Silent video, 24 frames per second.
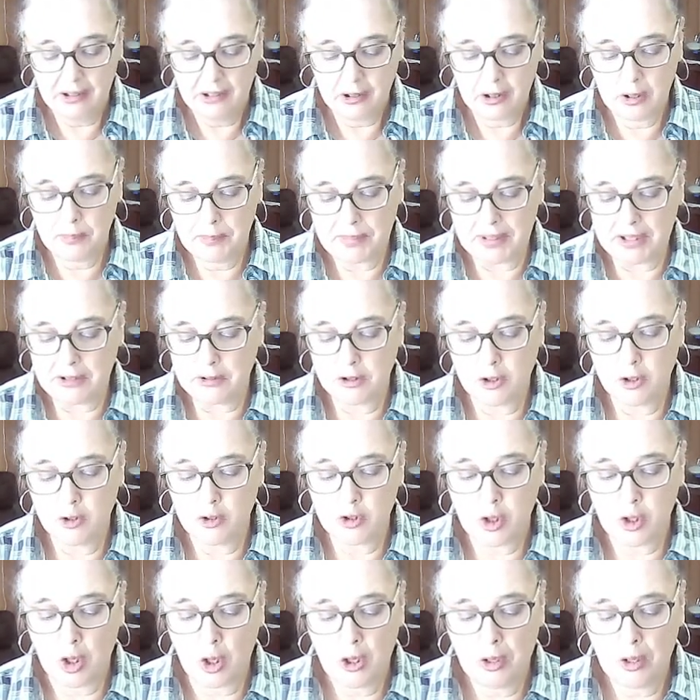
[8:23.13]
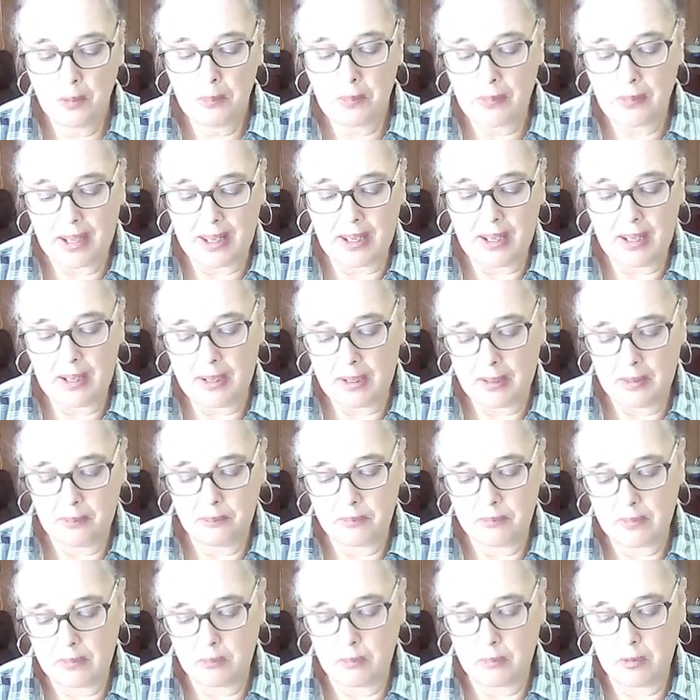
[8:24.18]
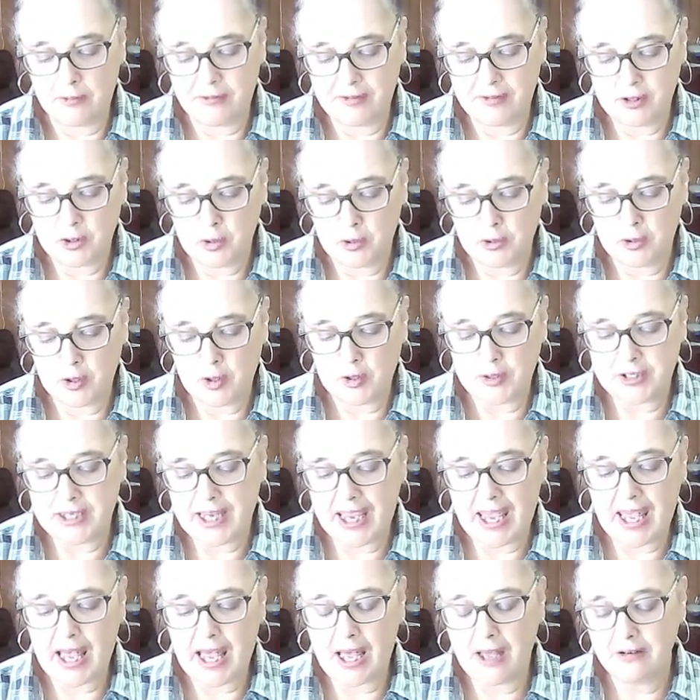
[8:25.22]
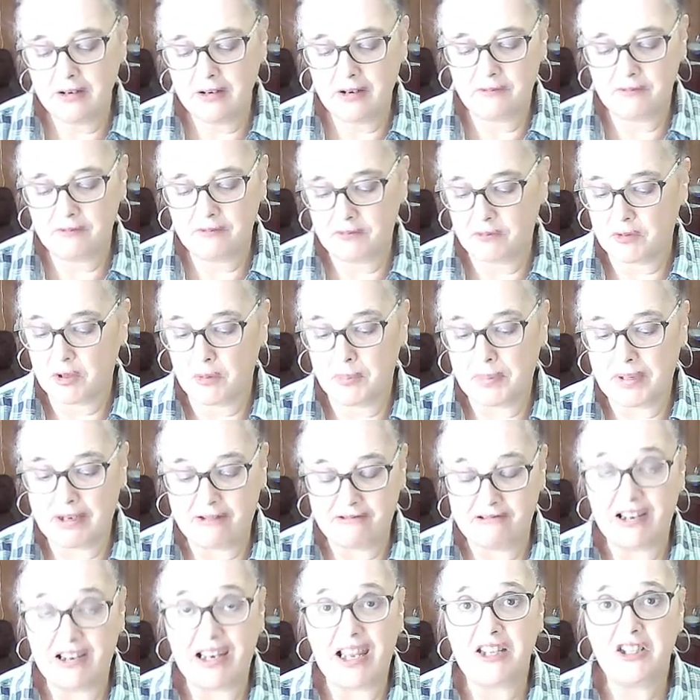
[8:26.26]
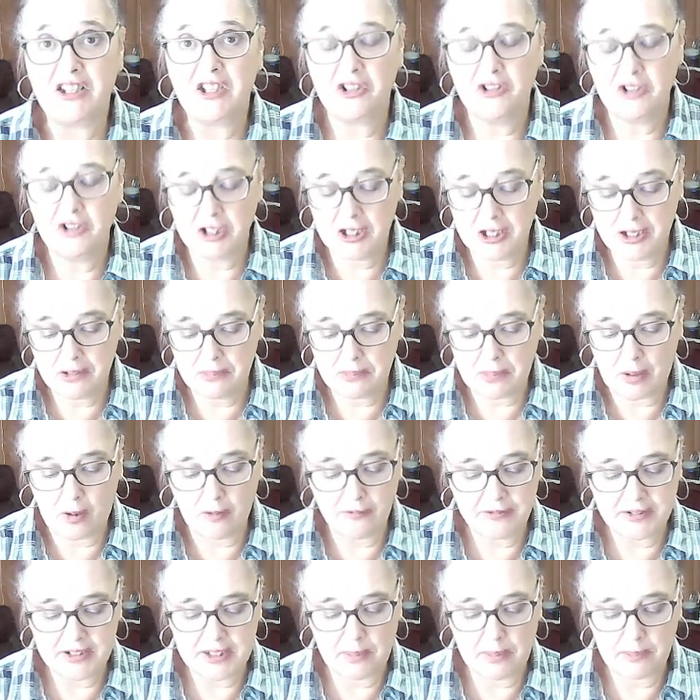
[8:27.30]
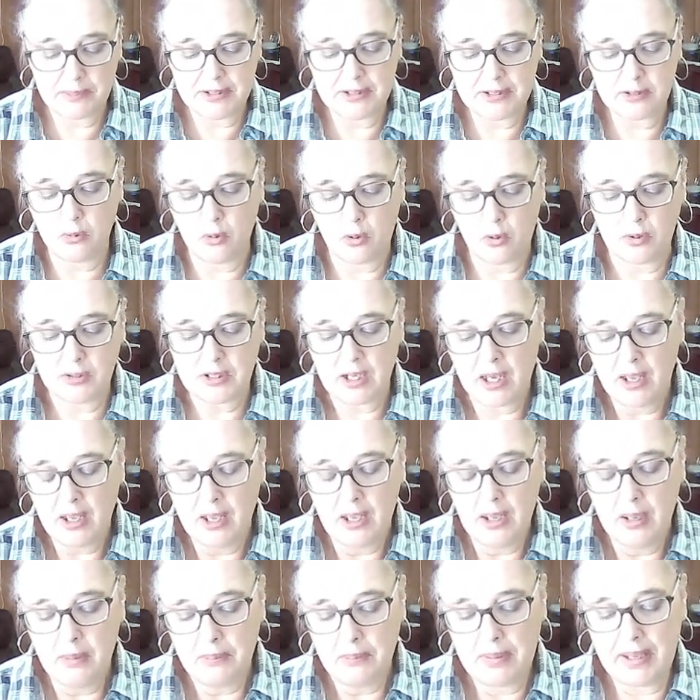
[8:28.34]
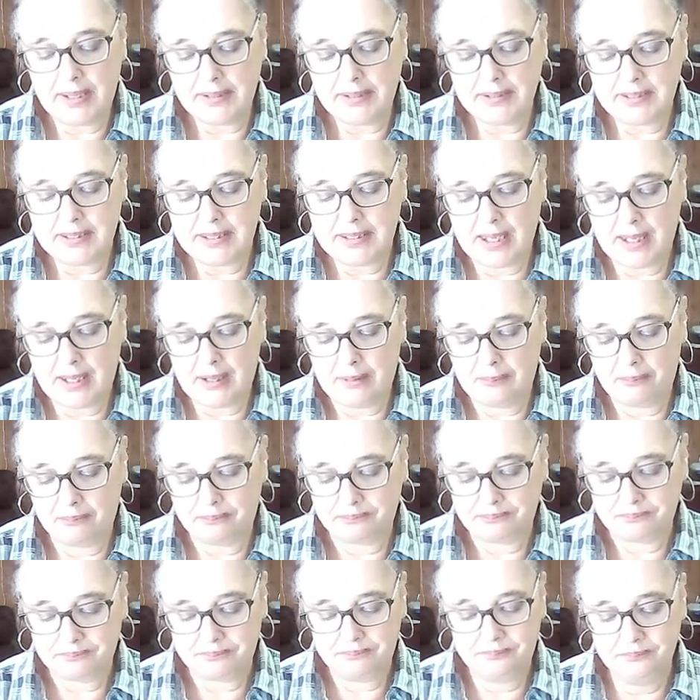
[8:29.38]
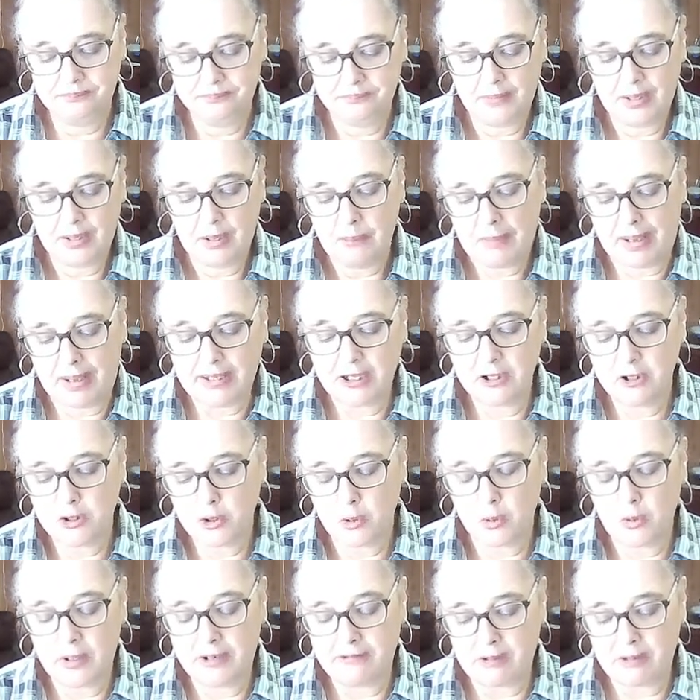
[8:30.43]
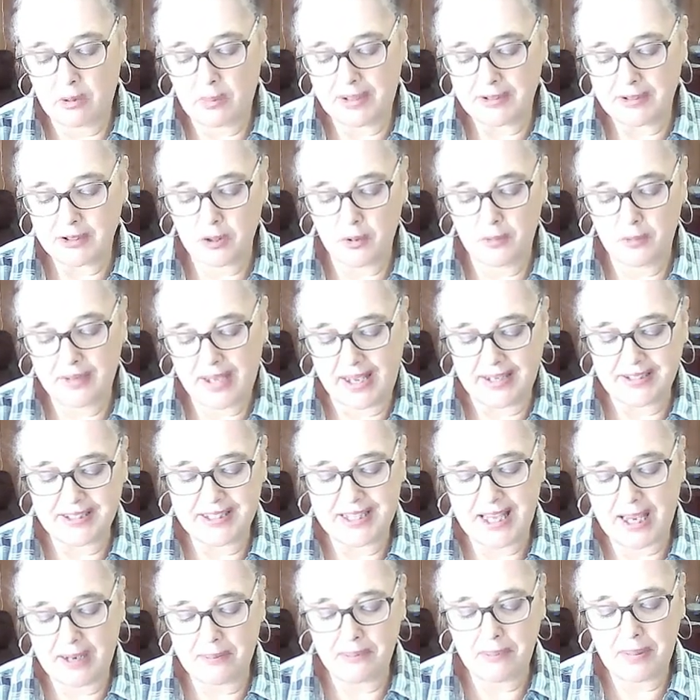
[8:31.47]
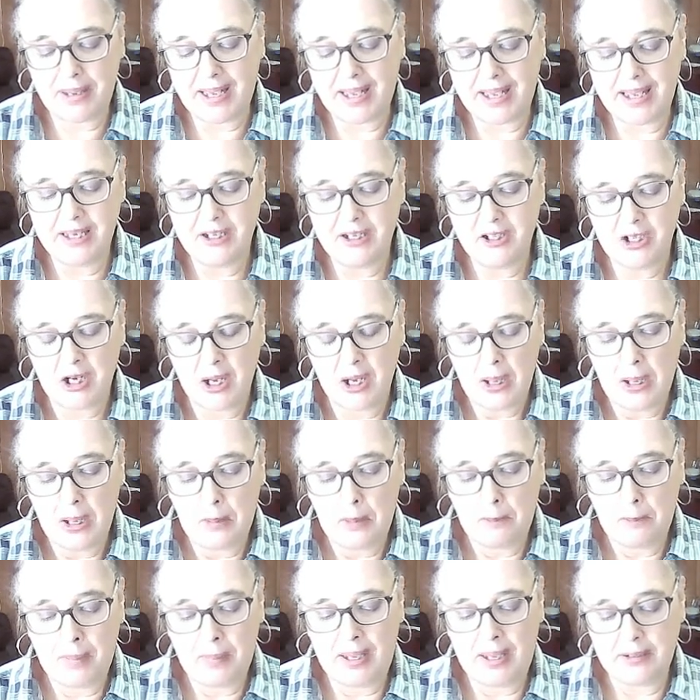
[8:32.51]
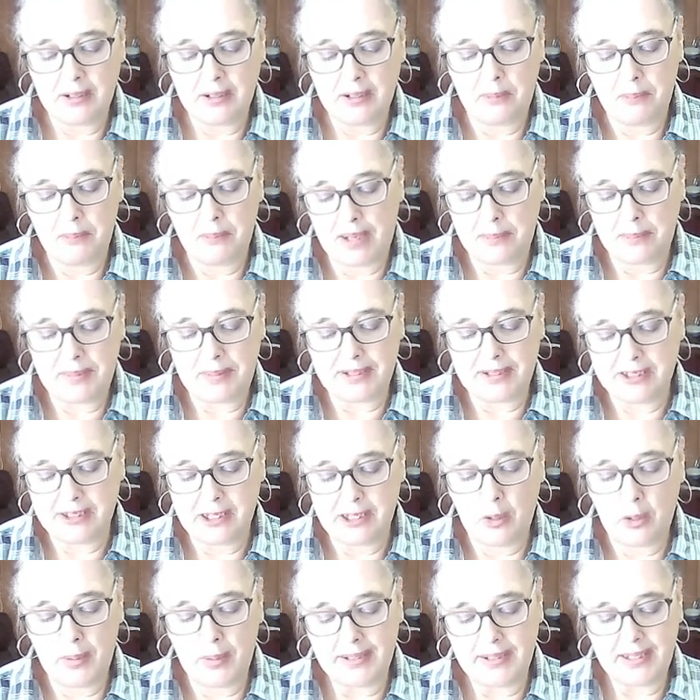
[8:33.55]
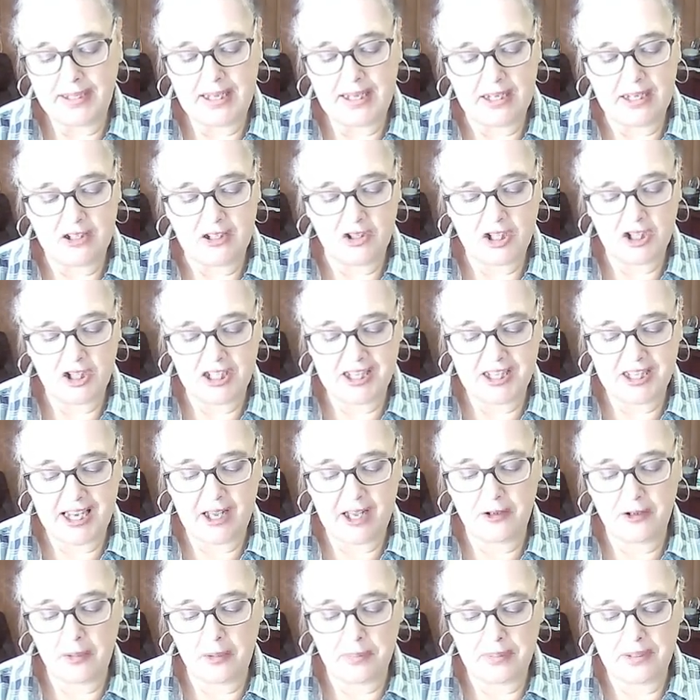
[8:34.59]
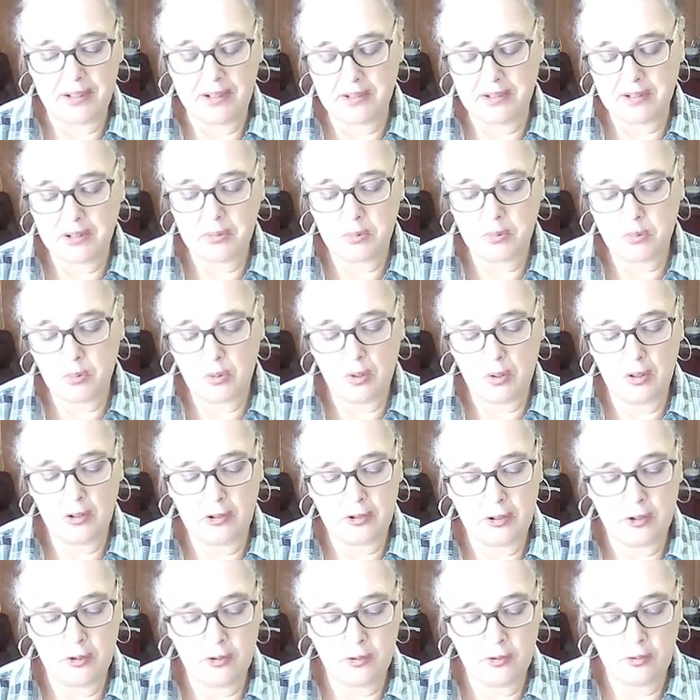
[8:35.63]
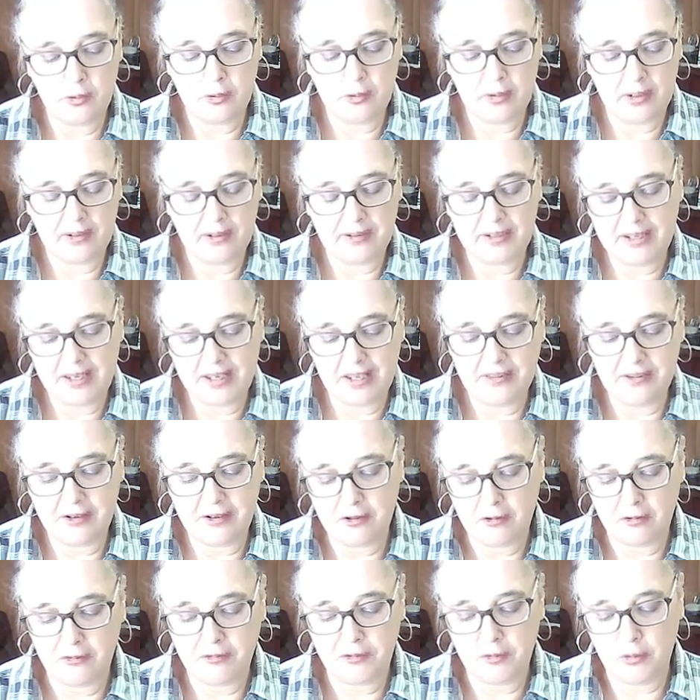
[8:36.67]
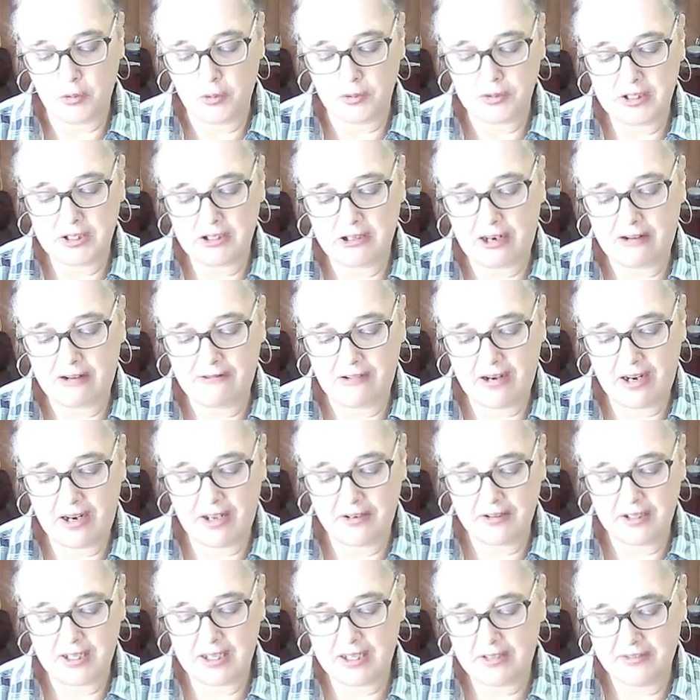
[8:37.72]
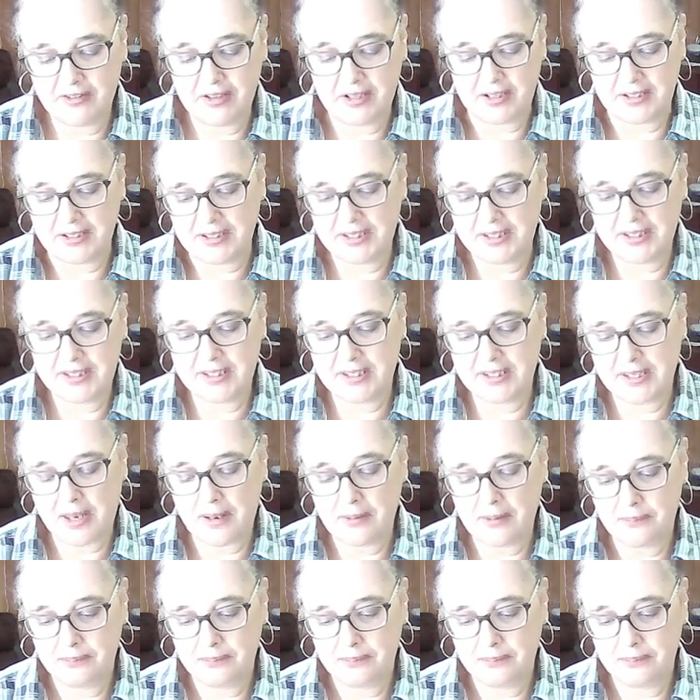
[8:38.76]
Could be a new job, um, moving to a new town. Could be a relationship of some sort. But um, making sure everyone's on that same page, but it may be slowing the energy down a bit while you gather your thoughts around this.